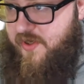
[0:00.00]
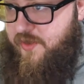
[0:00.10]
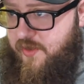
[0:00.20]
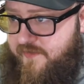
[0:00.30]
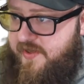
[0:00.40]

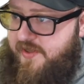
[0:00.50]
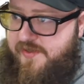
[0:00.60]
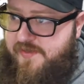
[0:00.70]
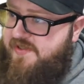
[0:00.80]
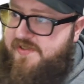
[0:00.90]
often. I
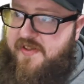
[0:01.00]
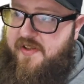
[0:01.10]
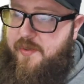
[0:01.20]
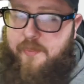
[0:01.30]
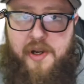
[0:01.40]
use these to clean
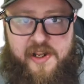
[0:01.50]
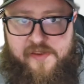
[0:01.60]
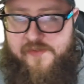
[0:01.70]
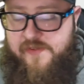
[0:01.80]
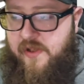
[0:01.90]
up
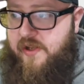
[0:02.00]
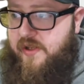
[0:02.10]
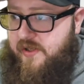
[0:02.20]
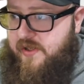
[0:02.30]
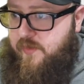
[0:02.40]
brakes
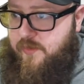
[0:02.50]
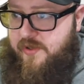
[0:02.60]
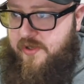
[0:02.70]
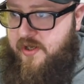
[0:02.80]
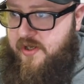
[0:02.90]
and
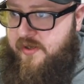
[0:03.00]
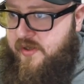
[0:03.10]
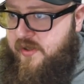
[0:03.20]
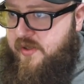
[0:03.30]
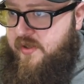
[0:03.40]
whatnot.
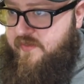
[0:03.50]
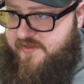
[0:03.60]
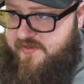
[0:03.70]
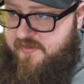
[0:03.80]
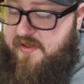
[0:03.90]

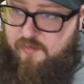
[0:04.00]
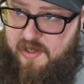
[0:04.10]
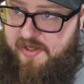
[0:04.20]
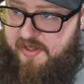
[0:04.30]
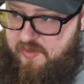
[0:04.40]
This right angled